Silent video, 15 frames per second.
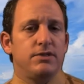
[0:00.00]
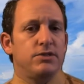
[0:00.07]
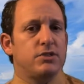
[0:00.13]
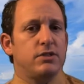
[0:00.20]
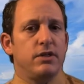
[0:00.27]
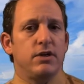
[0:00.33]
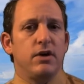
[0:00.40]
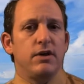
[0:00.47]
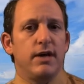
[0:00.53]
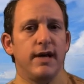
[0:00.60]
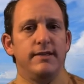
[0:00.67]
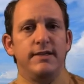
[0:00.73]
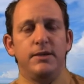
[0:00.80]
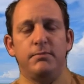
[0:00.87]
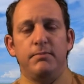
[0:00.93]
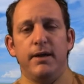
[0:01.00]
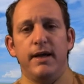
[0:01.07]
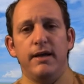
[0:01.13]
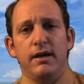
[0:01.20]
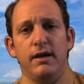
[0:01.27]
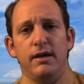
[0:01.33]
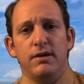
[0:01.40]
Just click on I Need a
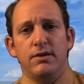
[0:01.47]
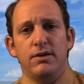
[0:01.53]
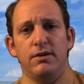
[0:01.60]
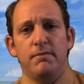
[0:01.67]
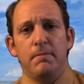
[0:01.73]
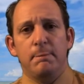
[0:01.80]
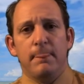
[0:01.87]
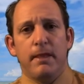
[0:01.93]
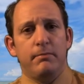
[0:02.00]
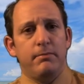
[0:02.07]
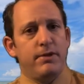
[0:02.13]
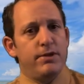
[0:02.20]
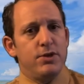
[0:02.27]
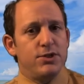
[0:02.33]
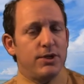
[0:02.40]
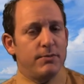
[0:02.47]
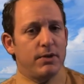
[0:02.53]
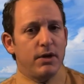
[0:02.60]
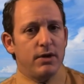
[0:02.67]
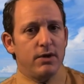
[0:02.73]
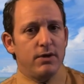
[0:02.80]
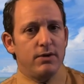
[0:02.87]
Pain Doctor, put in your
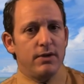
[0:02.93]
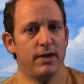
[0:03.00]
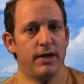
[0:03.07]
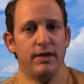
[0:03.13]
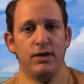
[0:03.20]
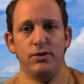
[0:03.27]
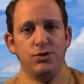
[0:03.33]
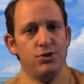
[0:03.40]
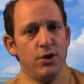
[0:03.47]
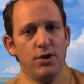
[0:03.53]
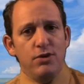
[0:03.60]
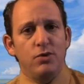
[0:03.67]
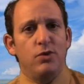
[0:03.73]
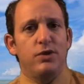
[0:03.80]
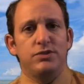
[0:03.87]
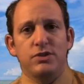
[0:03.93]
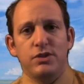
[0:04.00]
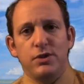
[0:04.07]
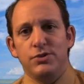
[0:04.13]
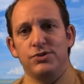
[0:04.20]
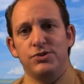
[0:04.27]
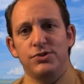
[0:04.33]
zip code, and it'll show you the ones
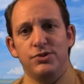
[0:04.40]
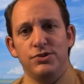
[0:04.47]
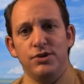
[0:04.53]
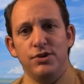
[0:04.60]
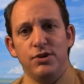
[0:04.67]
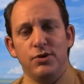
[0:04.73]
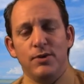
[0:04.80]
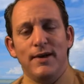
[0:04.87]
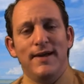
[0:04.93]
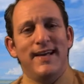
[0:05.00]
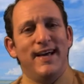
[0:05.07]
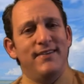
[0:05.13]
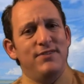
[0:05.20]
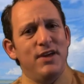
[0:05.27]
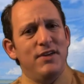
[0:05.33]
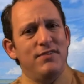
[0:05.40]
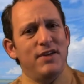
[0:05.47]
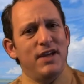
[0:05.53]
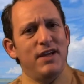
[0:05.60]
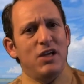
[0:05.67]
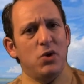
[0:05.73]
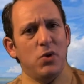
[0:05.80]
closest to you. If you have
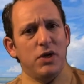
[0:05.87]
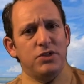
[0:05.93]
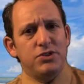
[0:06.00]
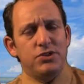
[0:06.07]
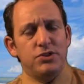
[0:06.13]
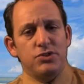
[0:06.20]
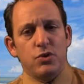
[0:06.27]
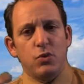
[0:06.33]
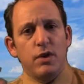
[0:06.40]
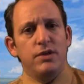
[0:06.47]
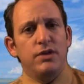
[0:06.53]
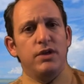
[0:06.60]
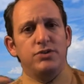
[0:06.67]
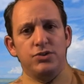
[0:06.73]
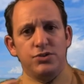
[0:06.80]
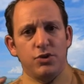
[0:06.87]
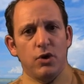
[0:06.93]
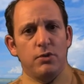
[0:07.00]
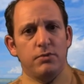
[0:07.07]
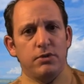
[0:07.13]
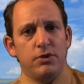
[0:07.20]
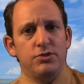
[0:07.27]
any questions or one doesn't
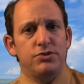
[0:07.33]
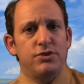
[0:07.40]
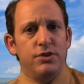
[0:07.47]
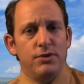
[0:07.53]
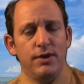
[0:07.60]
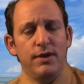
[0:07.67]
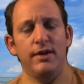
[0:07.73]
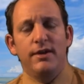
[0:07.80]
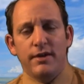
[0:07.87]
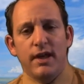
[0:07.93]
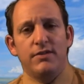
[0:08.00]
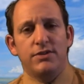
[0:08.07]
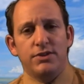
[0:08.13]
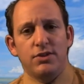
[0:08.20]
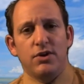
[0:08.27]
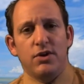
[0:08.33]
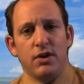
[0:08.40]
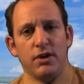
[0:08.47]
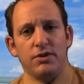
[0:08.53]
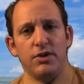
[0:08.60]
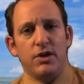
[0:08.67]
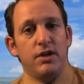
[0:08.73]
show up close to you, give us a
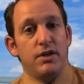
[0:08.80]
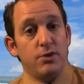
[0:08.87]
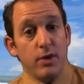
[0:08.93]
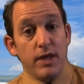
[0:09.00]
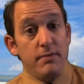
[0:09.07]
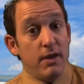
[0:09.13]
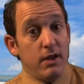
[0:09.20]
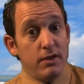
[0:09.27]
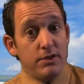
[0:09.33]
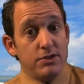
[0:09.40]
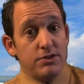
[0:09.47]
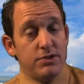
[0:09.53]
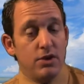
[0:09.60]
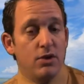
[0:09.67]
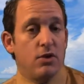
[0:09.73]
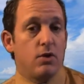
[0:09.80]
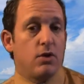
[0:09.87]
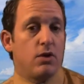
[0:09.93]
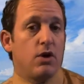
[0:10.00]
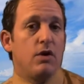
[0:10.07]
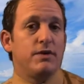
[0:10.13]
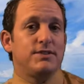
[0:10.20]
call. You can either email us
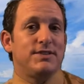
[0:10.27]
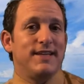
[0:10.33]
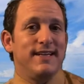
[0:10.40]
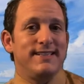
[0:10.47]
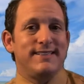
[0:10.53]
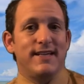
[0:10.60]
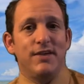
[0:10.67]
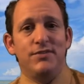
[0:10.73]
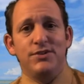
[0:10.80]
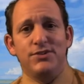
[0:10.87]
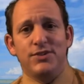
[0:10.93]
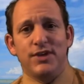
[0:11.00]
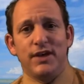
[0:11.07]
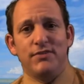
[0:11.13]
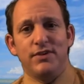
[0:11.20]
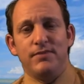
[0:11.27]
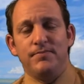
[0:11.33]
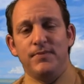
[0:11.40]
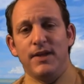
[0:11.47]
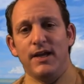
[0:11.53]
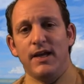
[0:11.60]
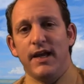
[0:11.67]
or call us at
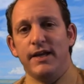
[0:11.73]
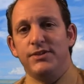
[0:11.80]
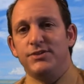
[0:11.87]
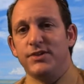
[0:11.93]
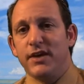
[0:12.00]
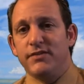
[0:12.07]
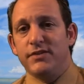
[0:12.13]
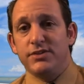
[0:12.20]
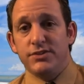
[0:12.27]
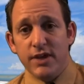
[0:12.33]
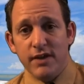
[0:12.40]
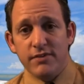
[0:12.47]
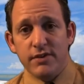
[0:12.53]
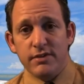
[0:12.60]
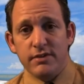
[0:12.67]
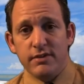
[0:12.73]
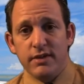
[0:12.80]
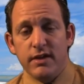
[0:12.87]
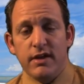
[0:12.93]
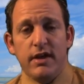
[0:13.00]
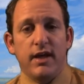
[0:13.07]
877-877-8556.